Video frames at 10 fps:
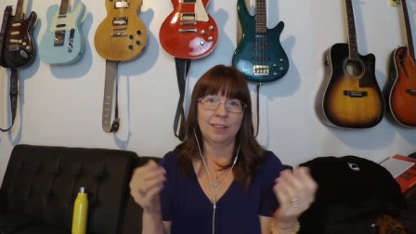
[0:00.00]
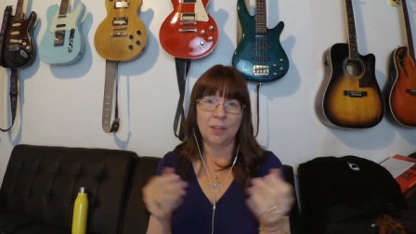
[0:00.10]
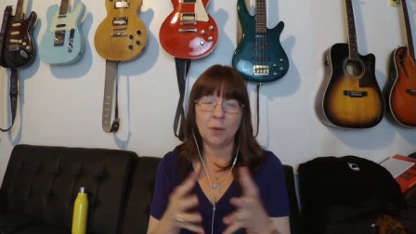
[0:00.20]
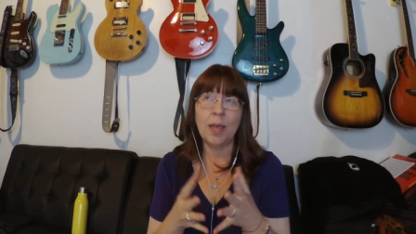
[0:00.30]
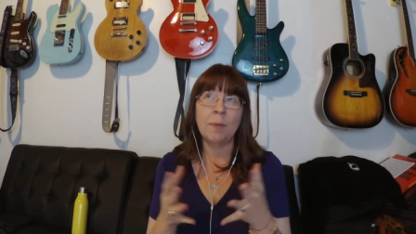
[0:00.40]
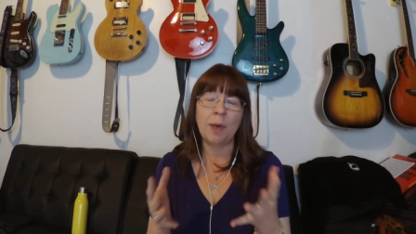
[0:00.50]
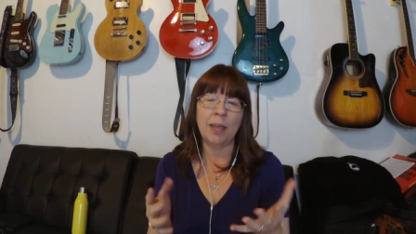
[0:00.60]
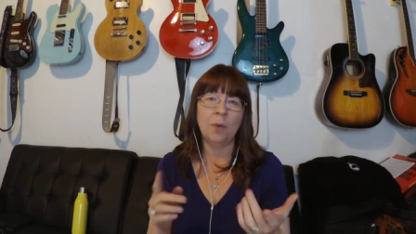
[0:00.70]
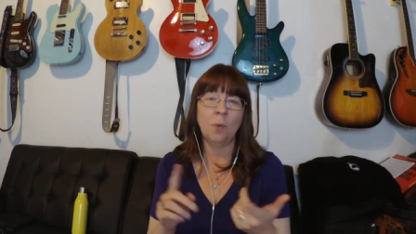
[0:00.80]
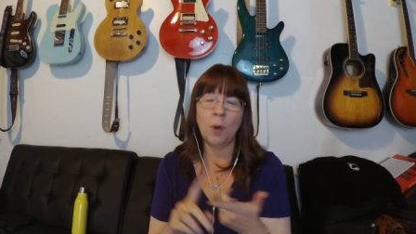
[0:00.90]
Who am
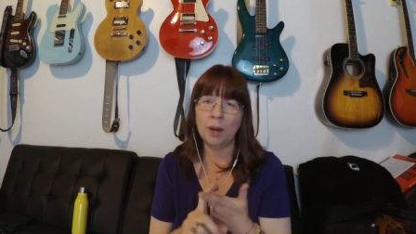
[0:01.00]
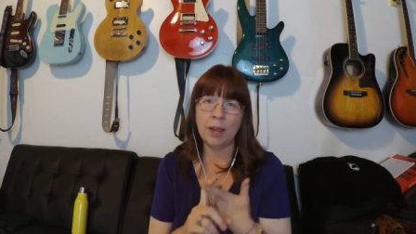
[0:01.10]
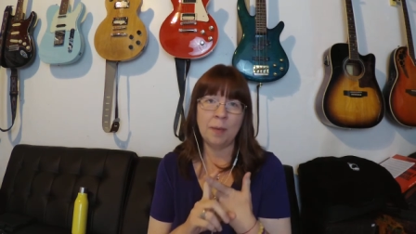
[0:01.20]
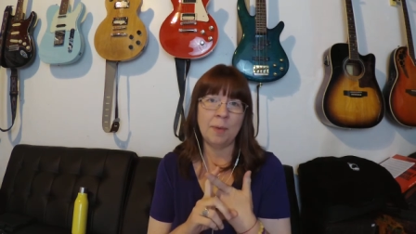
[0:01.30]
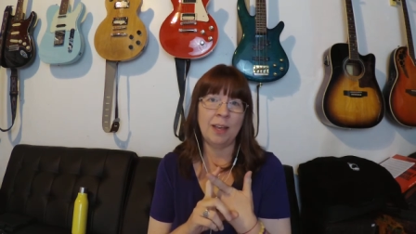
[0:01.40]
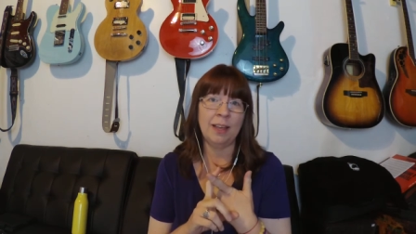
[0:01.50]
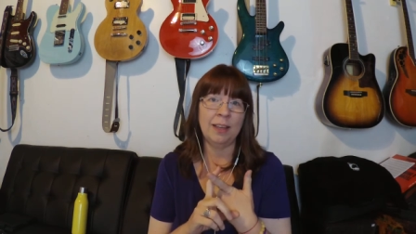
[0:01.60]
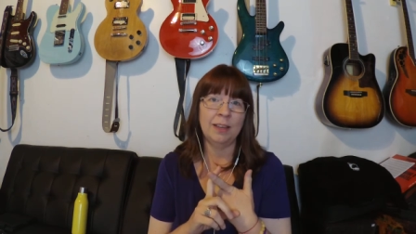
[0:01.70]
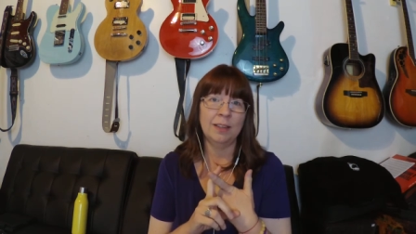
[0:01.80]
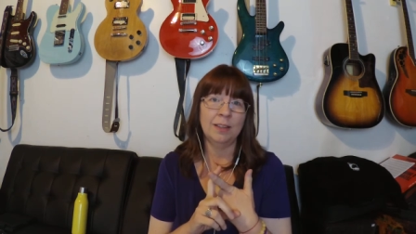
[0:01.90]
I? Where am
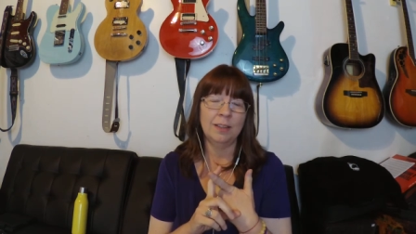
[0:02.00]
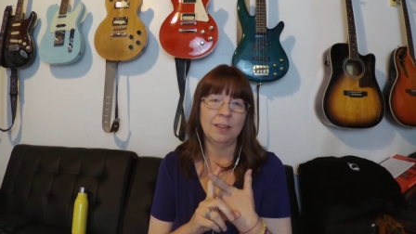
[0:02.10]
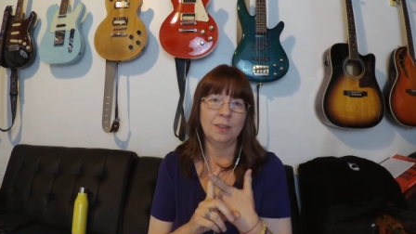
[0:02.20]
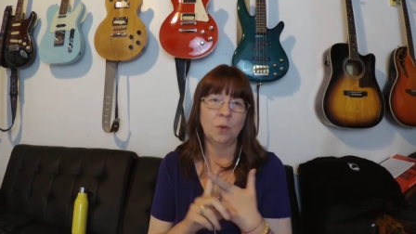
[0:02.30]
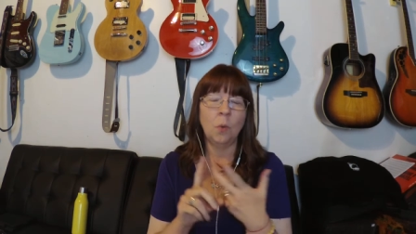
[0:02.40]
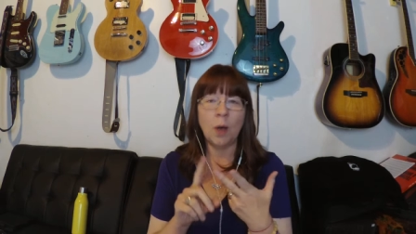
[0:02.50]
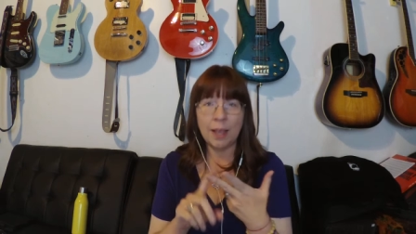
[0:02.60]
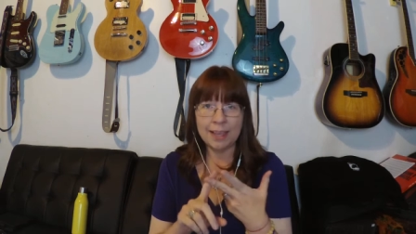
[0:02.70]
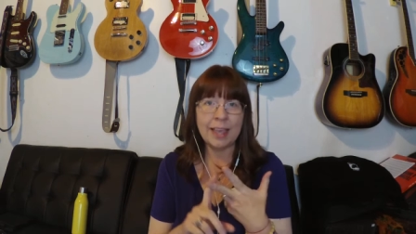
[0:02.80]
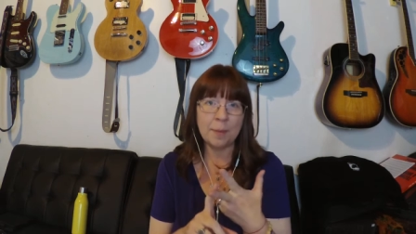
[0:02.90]
I?
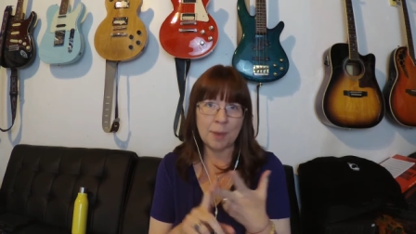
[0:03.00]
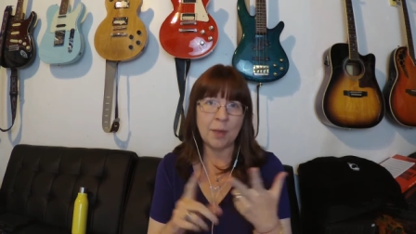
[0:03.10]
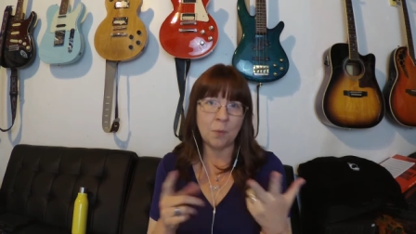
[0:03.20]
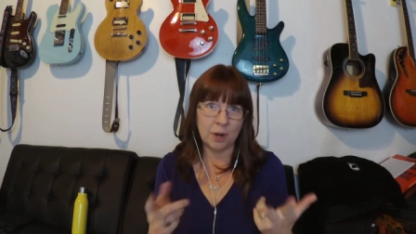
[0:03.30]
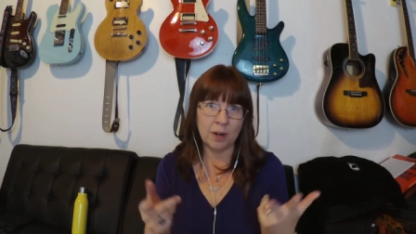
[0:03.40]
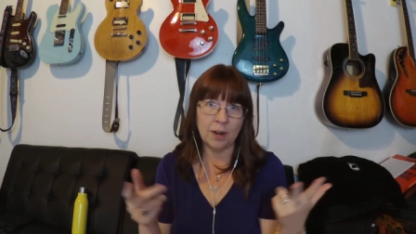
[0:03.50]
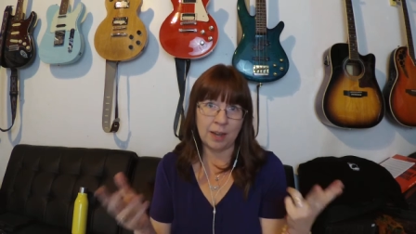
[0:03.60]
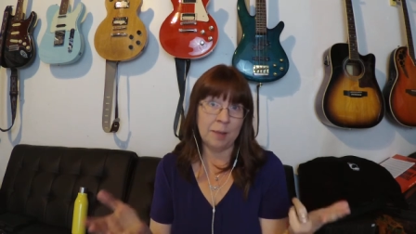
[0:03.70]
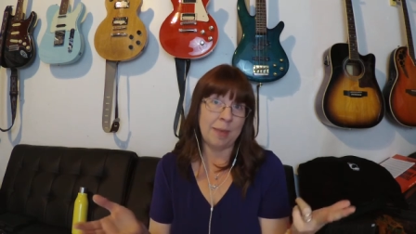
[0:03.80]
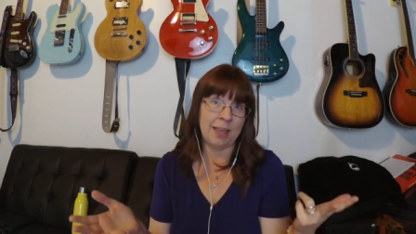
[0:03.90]
Why am I where
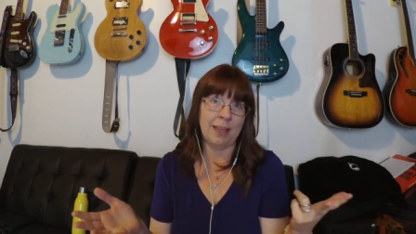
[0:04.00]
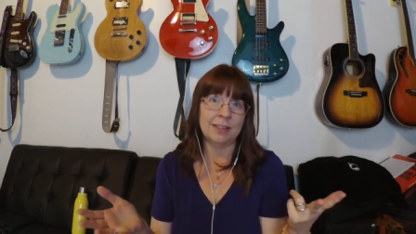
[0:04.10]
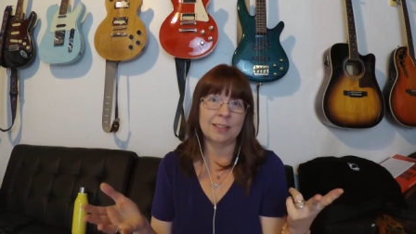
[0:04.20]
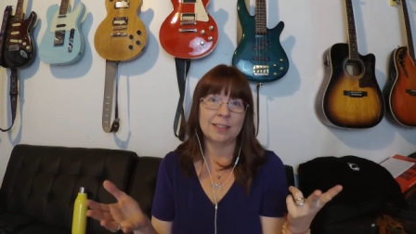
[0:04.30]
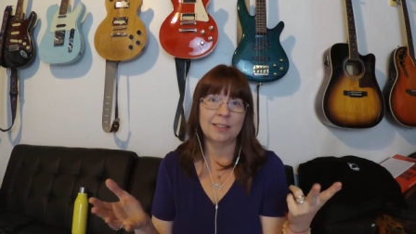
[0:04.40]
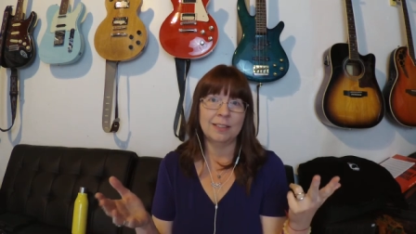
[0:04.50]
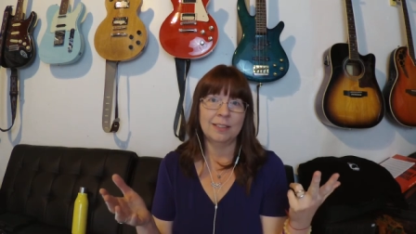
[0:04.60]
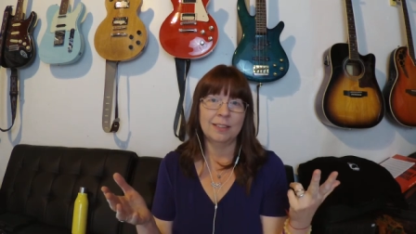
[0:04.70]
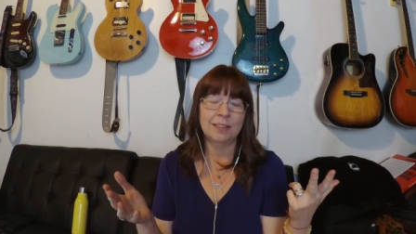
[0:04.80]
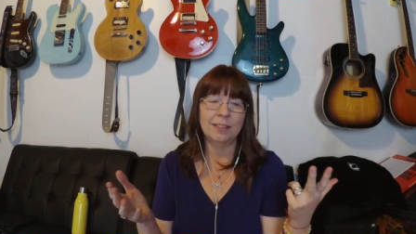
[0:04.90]
I'm at?
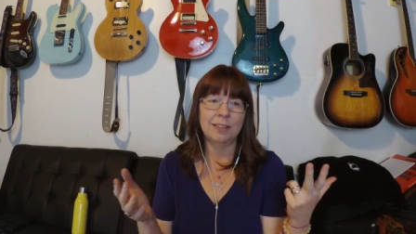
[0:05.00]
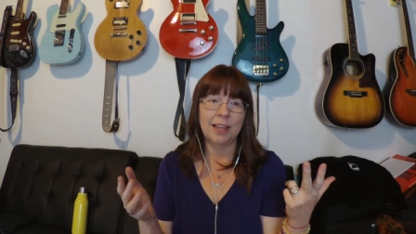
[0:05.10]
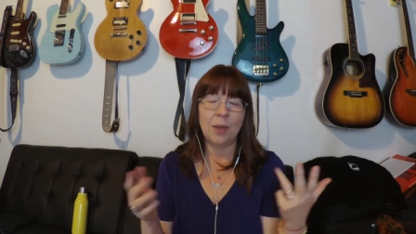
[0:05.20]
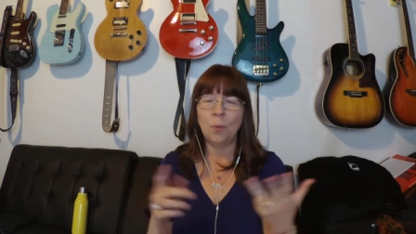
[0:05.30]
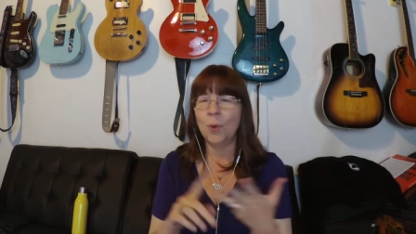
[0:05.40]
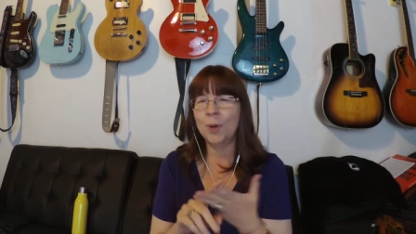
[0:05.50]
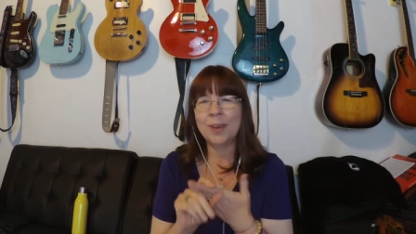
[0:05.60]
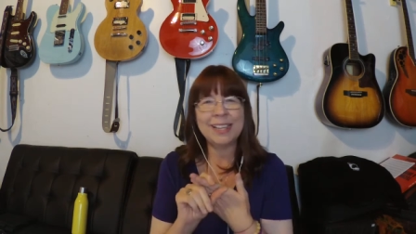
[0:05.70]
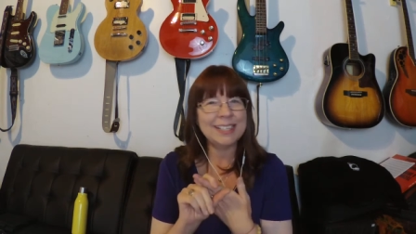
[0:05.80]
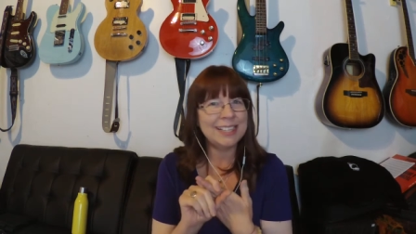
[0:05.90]
And what do
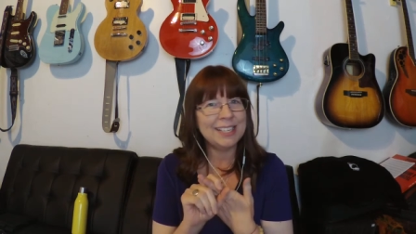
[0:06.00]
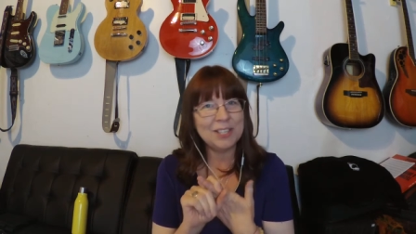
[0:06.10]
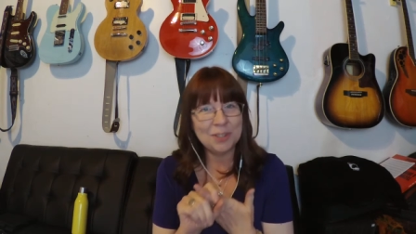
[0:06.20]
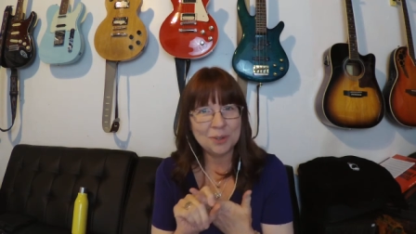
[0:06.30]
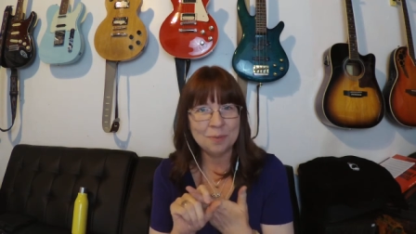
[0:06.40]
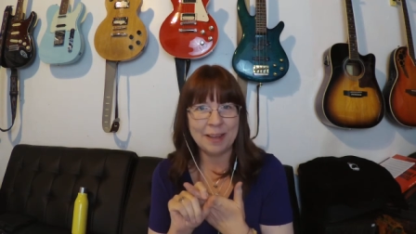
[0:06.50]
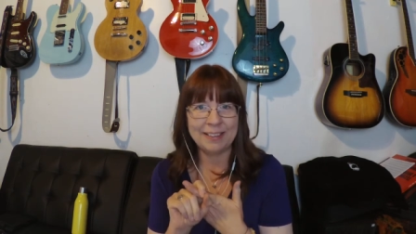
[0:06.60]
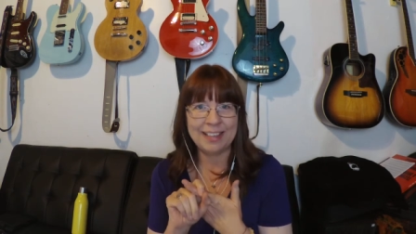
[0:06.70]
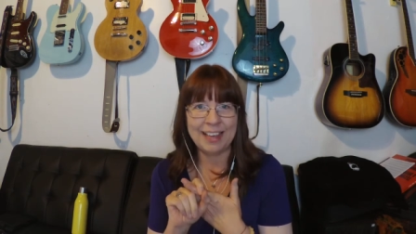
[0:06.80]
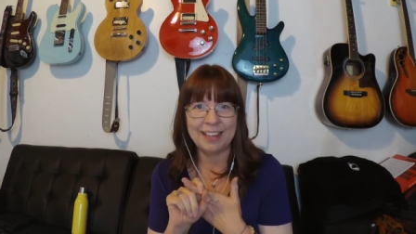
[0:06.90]
I intend to do about that?